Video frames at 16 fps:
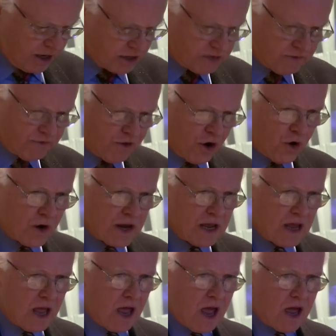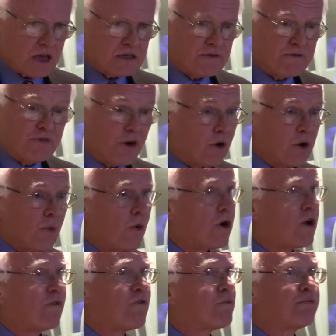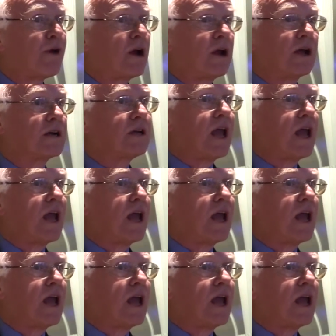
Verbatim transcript: it's very it's a very wonderful product,